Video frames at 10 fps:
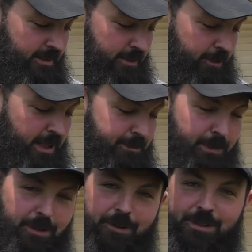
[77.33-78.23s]

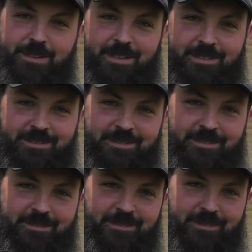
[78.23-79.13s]
Crossbows and
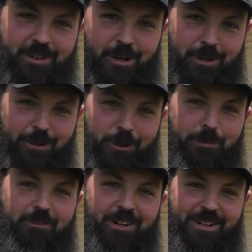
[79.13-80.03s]
our group
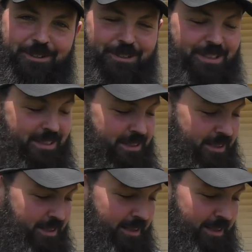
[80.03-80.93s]
of hunters
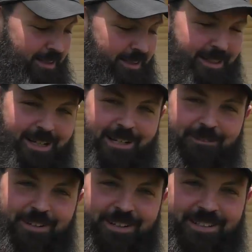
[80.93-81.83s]
is kind of
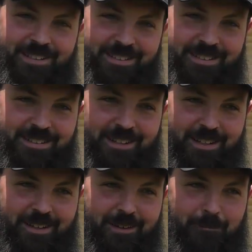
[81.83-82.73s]
a
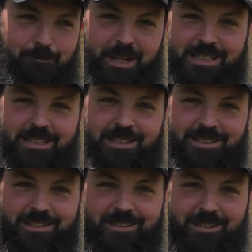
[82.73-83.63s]
mixed
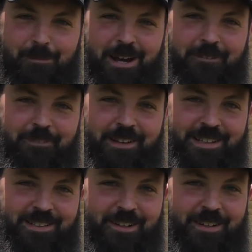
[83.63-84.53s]
amount of
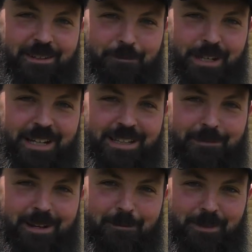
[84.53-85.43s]
feelings on it. In PA, they
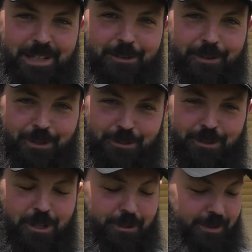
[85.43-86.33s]
made them legal to use in
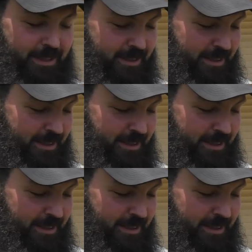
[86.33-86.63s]
archery.